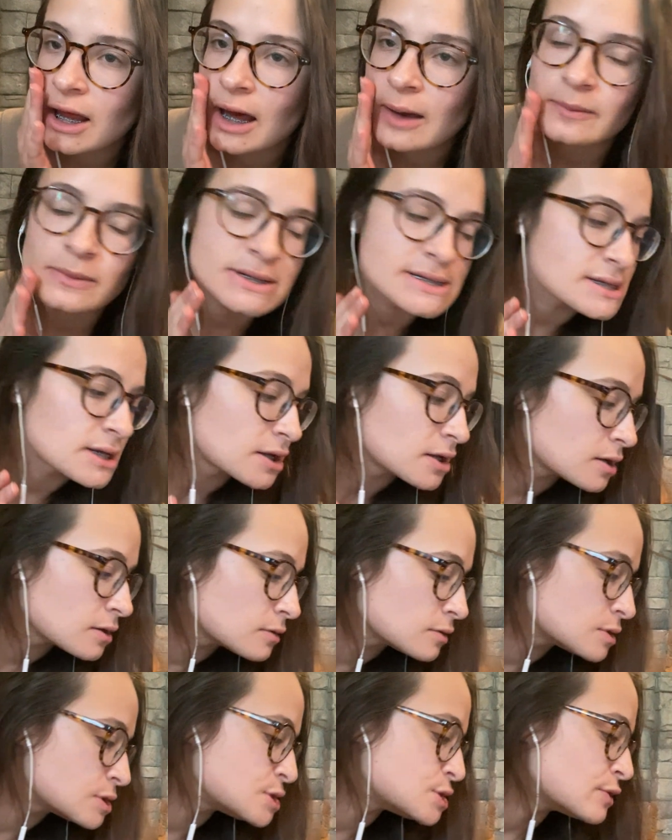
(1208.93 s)
I'm just gonna
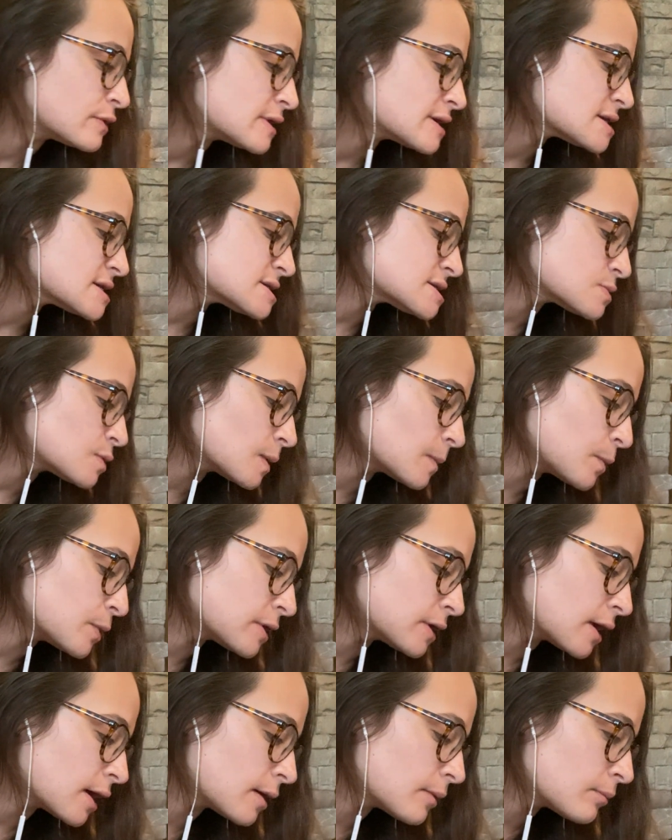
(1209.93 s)
do this one more time.